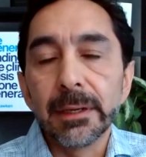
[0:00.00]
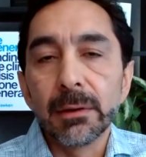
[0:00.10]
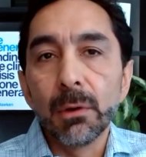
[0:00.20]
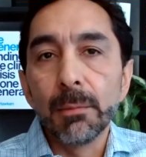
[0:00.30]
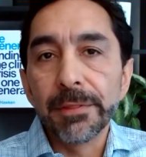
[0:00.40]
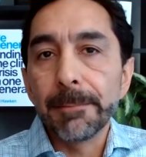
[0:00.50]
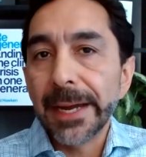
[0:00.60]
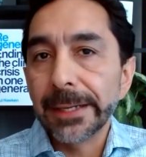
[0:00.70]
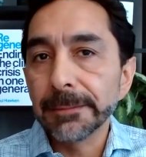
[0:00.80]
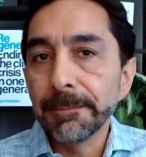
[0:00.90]
open the
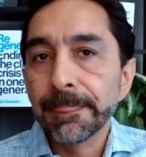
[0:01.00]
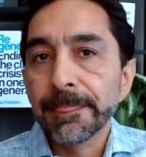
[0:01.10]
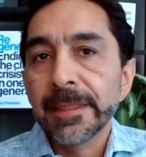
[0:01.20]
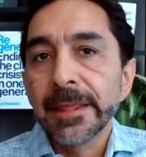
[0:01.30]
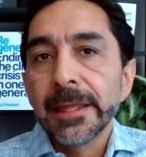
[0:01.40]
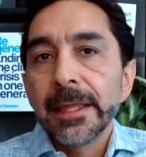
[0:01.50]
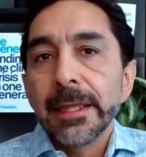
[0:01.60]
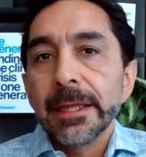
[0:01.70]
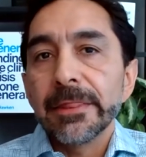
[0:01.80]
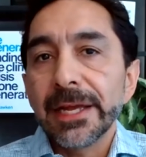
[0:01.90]
panel.
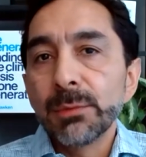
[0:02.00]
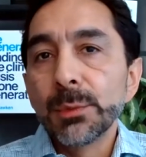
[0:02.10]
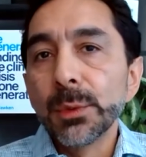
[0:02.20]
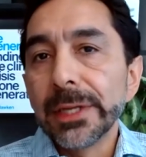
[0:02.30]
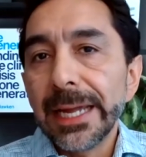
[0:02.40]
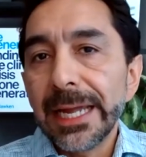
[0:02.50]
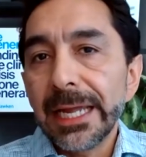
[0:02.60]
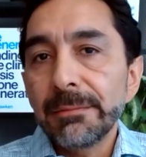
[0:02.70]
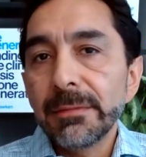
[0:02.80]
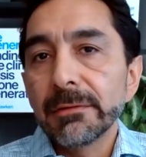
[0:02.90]
And then we will
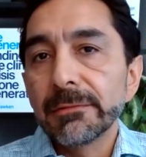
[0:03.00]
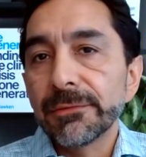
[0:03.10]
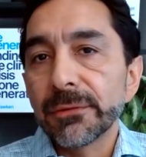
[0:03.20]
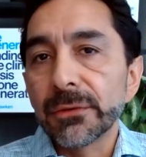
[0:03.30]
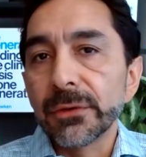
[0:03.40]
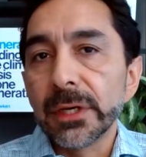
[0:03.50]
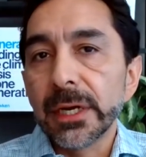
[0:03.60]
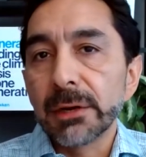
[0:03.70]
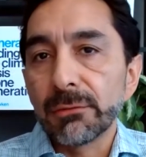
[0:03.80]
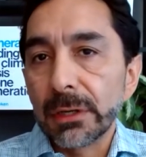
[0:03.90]
aim for
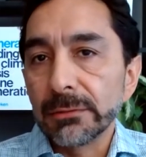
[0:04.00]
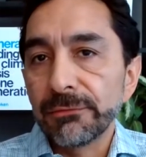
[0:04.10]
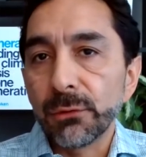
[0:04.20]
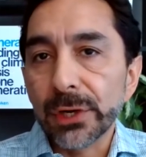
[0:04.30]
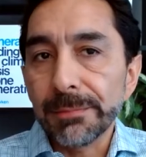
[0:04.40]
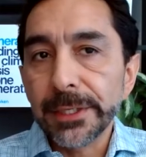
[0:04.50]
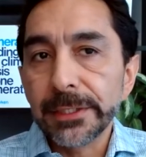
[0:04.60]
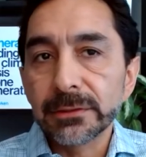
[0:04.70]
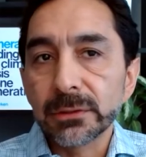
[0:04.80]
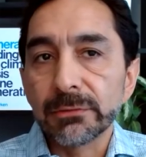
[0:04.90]
around 40
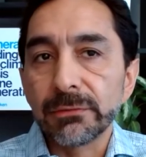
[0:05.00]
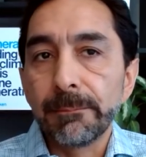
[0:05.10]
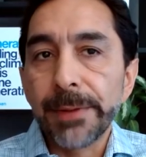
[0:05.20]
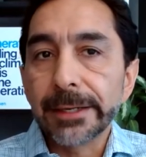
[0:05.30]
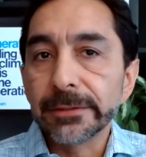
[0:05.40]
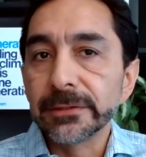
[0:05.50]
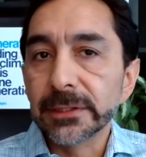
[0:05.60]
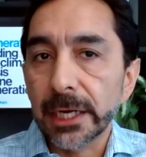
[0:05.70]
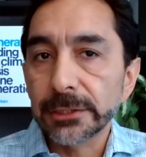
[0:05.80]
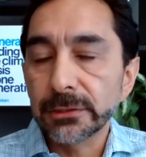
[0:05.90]
minutes of panel
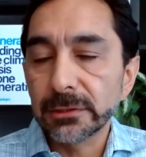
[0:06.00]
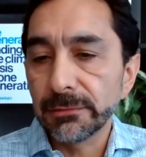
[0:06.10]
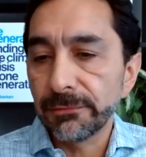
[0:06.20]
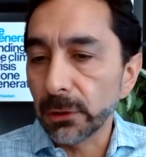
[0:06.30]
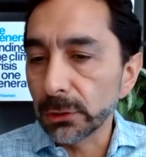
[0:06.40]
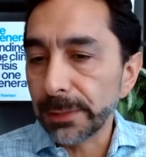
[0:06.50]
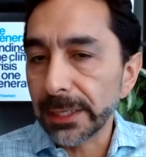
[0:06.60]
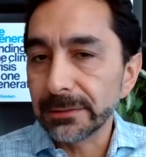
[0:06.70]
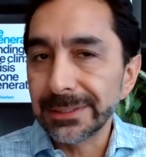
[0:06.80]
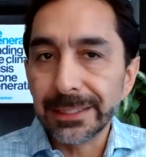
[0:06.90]
discussions, followed by
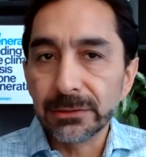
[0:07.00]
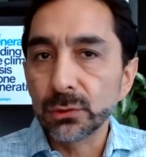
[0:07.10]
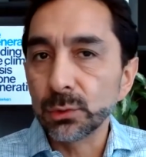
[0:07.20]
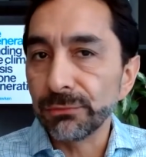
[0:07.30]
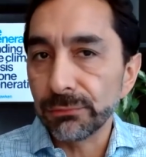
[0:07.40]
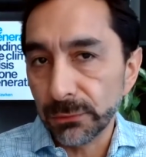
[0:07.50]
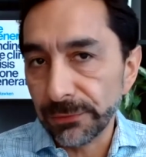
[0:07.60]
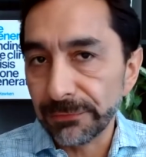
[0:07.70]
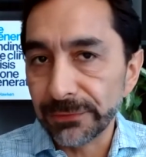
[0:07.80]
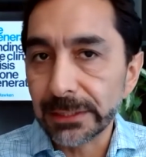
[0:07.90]
10 to
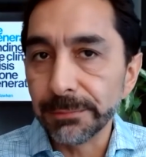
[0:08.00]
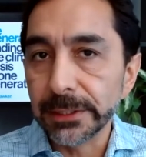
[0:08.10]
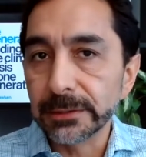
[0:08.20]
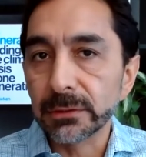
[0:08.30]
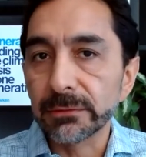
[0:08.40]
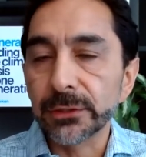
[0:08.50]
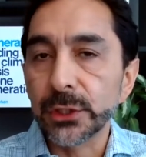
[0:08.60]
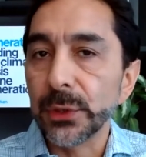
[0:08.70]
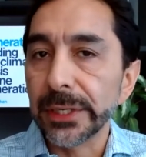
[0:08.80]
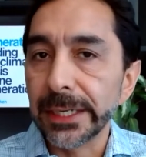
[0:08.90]
15 minutes of
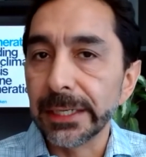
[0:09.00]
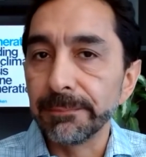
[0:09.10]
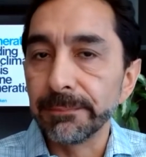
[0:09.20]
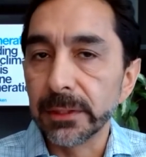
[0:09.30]
Q&A.